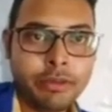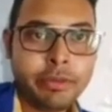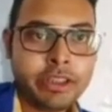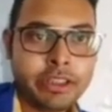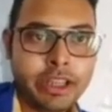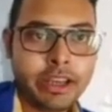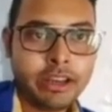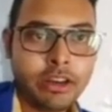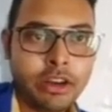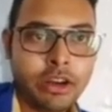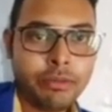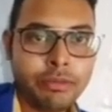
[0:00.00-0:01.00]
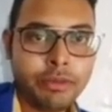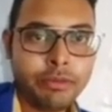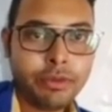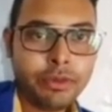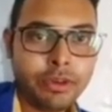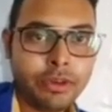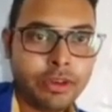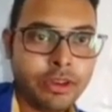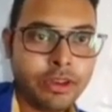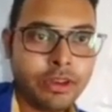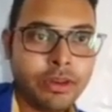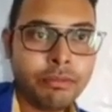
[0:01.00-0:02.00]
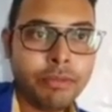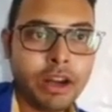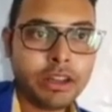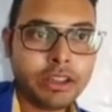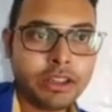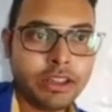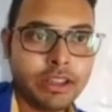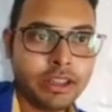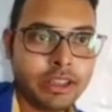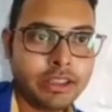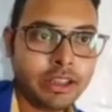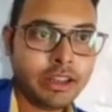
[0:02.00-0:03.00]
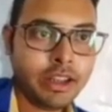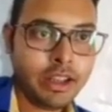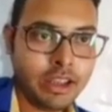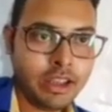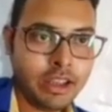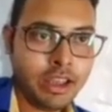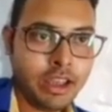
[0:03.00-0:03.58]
So if the state of the particle is in